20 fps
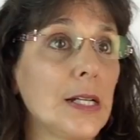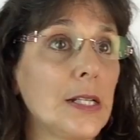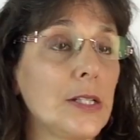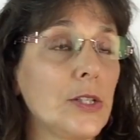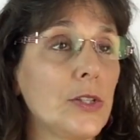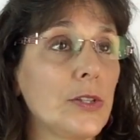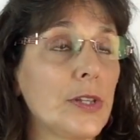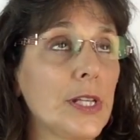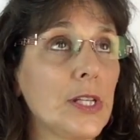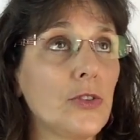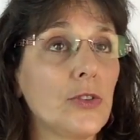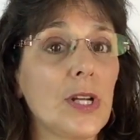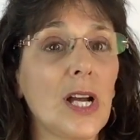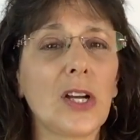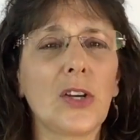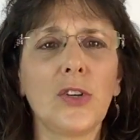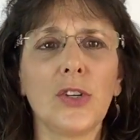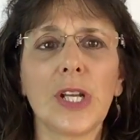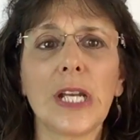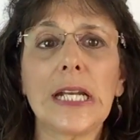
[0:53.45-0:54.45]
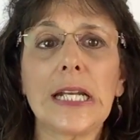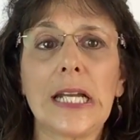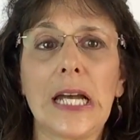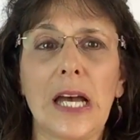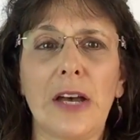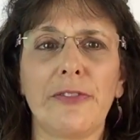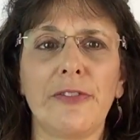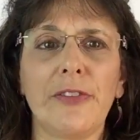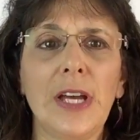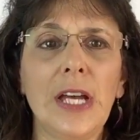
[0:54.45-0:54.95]
do you think you're not good
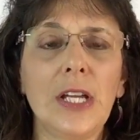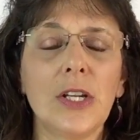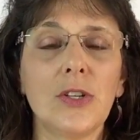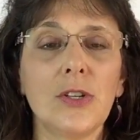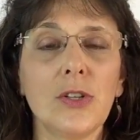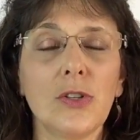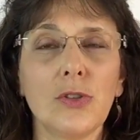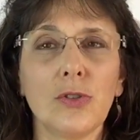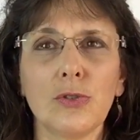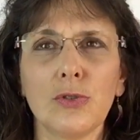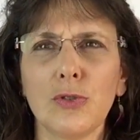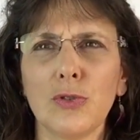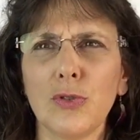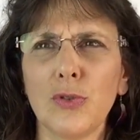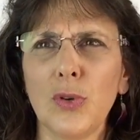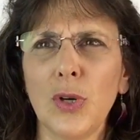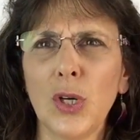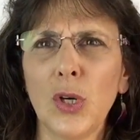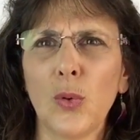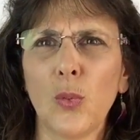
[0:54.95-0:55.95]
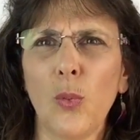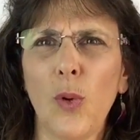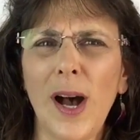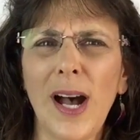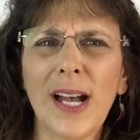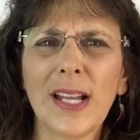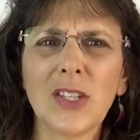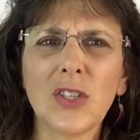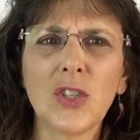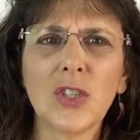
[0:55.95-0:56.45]
enough? Do you
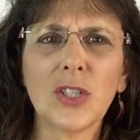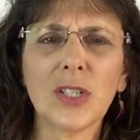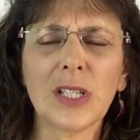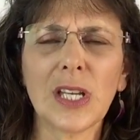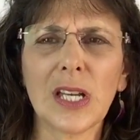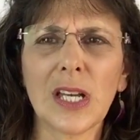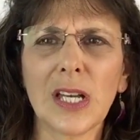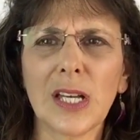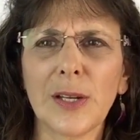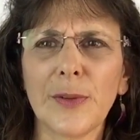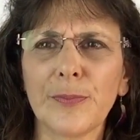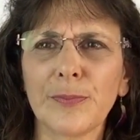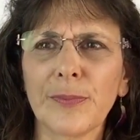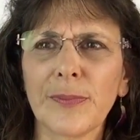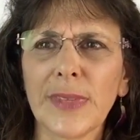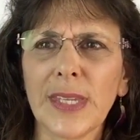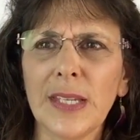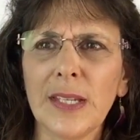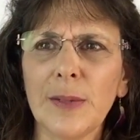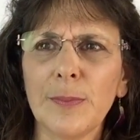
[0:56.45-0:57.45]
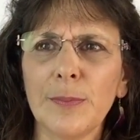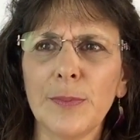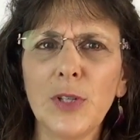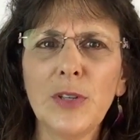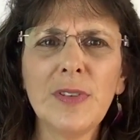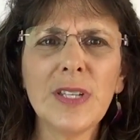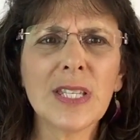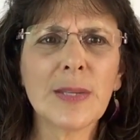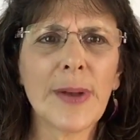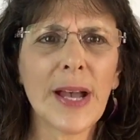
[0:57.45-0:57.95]
watch
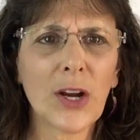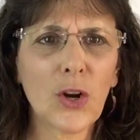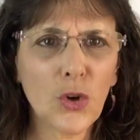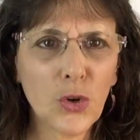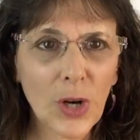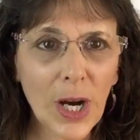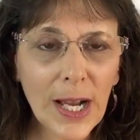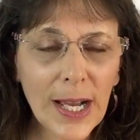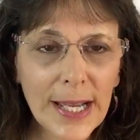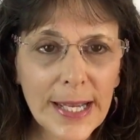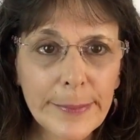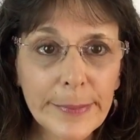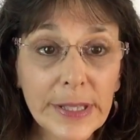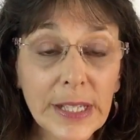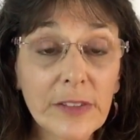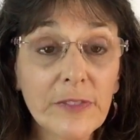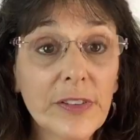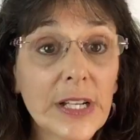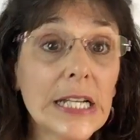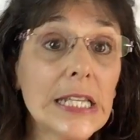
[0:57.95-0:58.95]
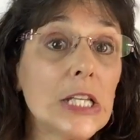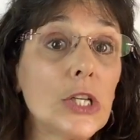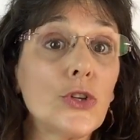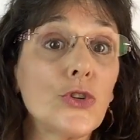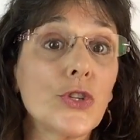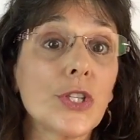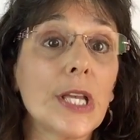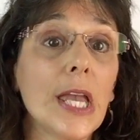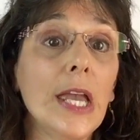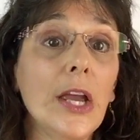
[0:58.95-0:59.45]
movies about crime and then find that you're
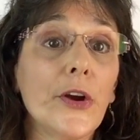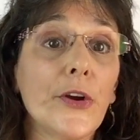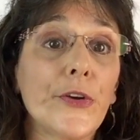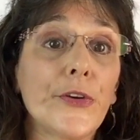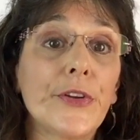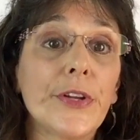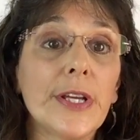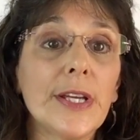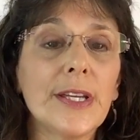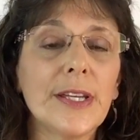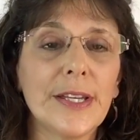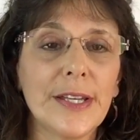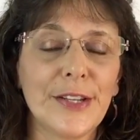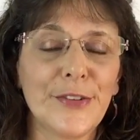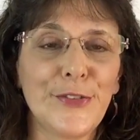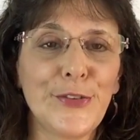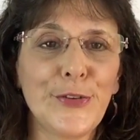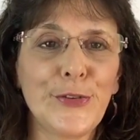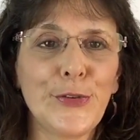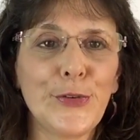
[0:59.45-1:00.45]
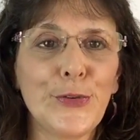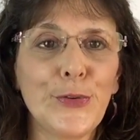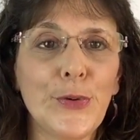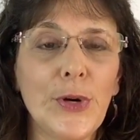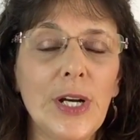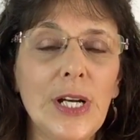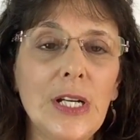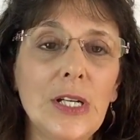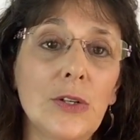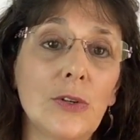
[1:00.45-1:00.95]
scared? Do
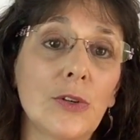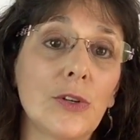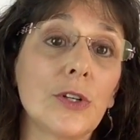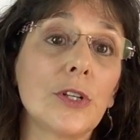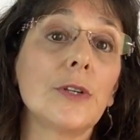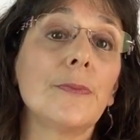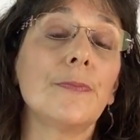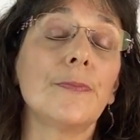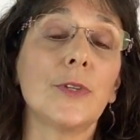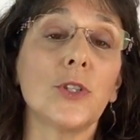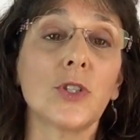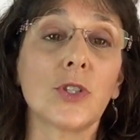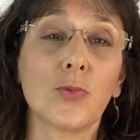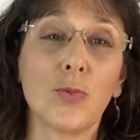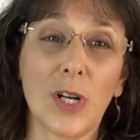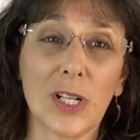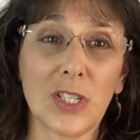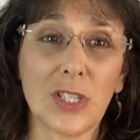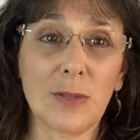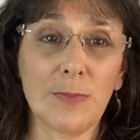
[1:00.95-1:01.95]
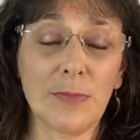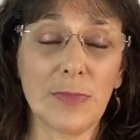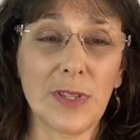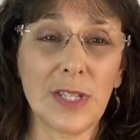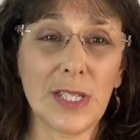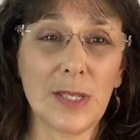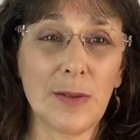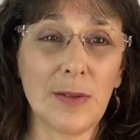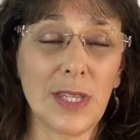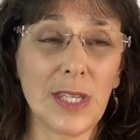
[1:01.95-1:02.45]
you, or you just watch
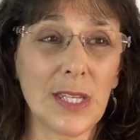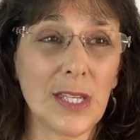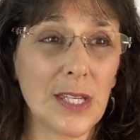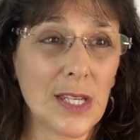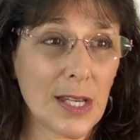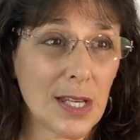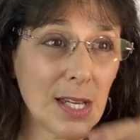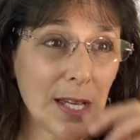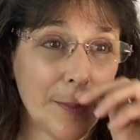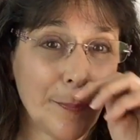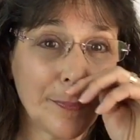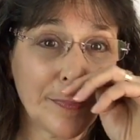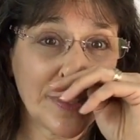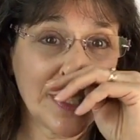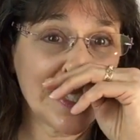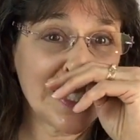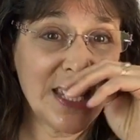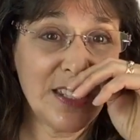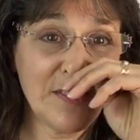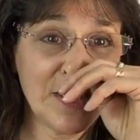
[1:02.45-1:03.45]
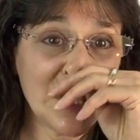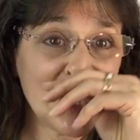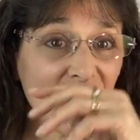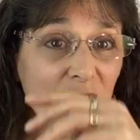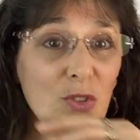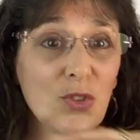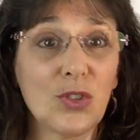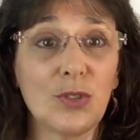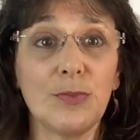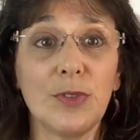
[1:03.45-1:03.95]
the TV
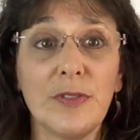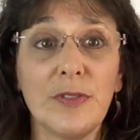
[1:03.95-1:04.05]
shows or